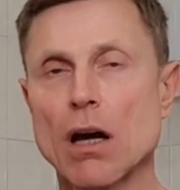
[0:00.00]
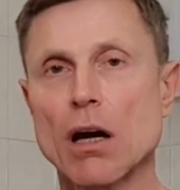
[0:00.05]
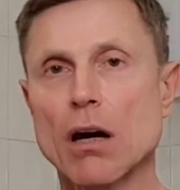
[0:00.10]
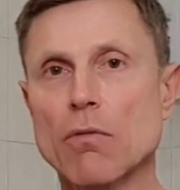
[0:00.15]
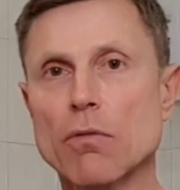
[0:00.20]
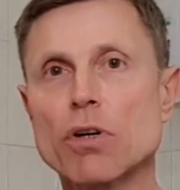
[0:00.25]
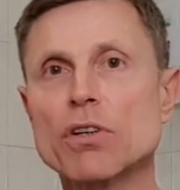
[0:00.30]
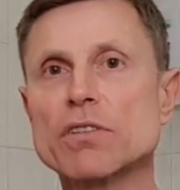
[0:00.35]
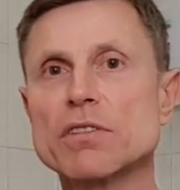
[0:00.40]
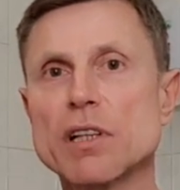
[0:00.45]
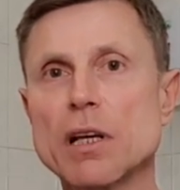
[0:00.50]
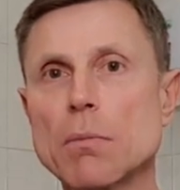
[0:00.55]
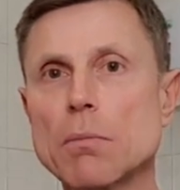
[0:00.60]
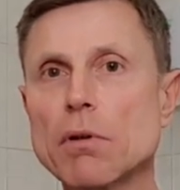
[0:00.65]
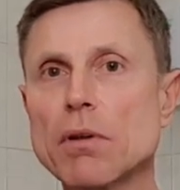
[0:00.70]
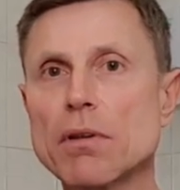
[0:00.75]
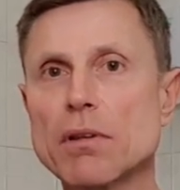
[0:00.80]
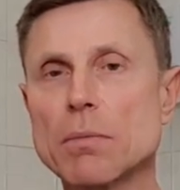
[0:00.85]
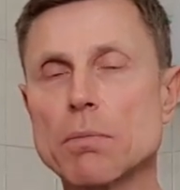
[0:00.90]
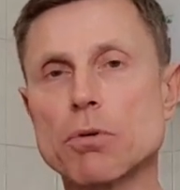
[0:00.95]
For
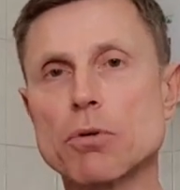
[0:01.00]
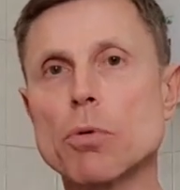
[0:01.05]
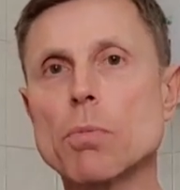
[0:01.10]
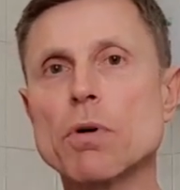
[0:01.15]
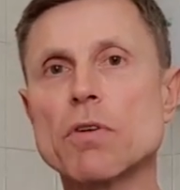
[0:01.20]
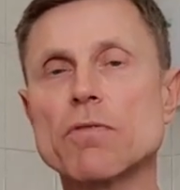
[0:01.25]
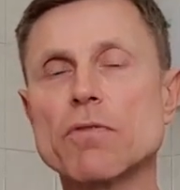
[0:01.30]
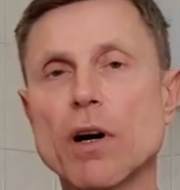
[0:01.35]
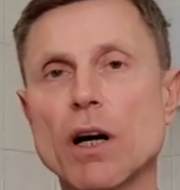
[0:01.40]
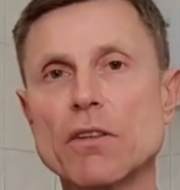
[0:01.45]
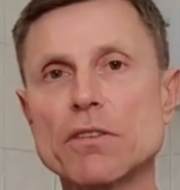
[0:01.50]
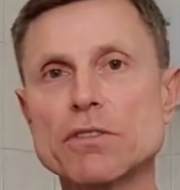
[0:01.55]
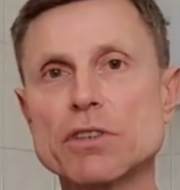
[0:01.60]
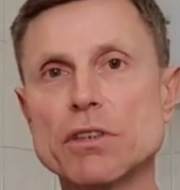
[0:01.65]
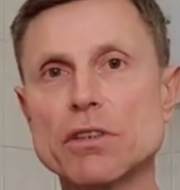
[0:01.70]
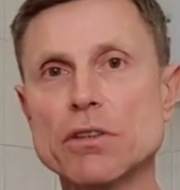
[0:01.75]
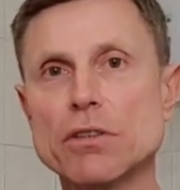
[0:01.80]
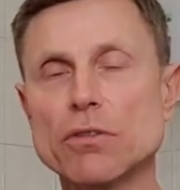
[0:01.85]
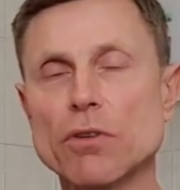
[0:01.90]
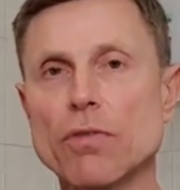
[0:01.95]
example, the proper
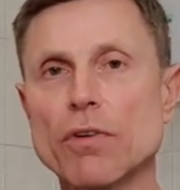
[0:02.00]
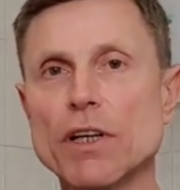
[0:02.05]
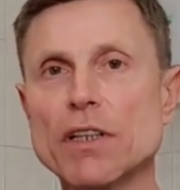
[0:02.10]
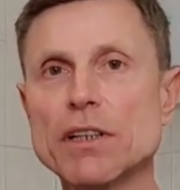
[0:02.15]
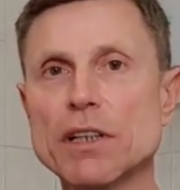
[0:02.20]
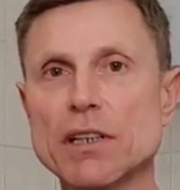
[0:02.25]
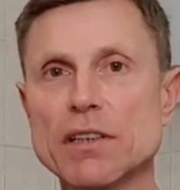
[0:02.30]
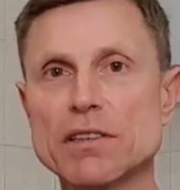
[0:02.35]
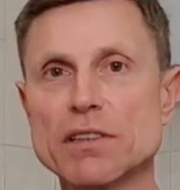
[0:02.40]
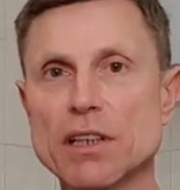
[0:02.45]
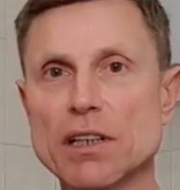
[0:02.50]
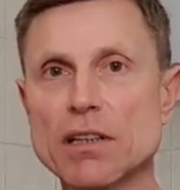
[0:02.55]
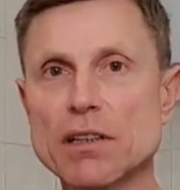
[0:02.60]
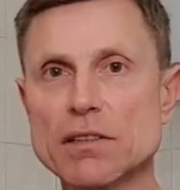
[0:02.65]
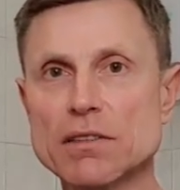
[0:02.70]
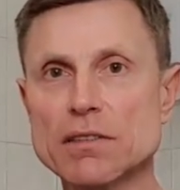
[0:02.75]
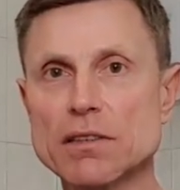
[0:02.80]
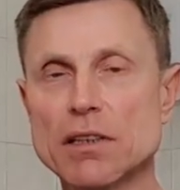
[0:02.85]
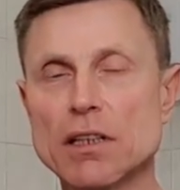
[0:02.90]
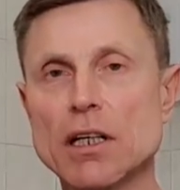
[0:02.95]
functioning of NK
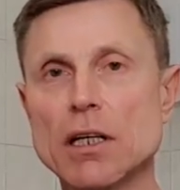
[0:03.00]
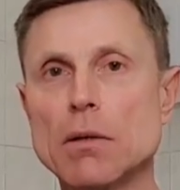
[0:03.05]
cells